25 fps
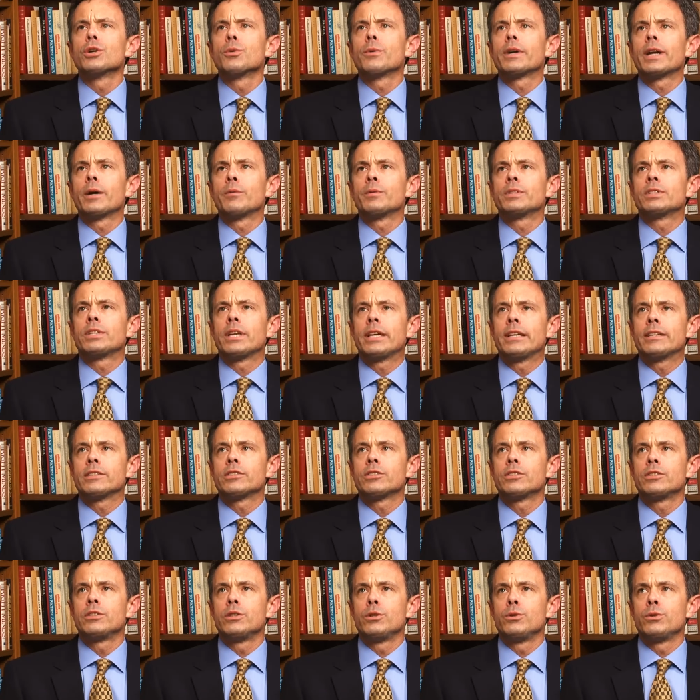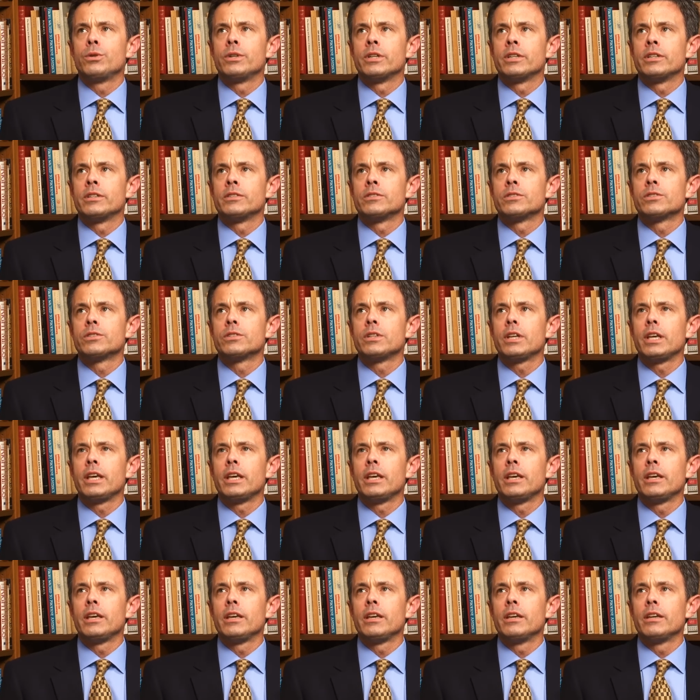what I would say to students
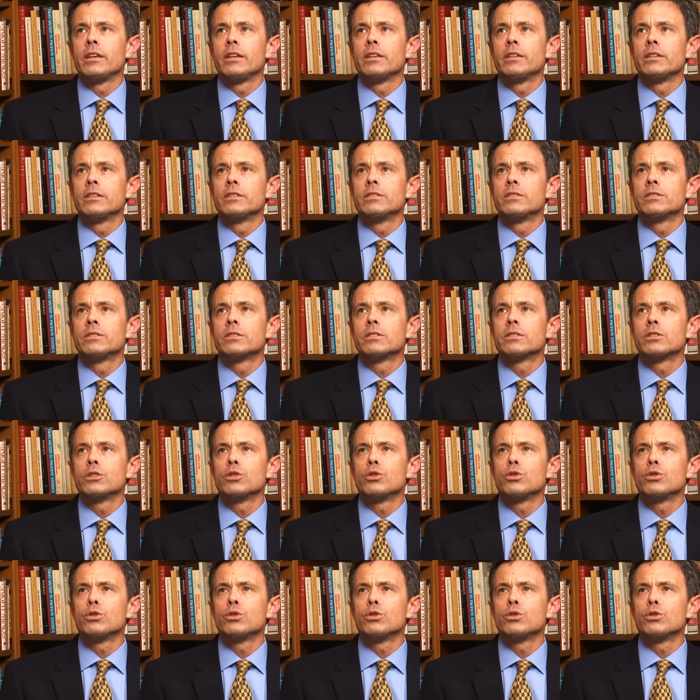is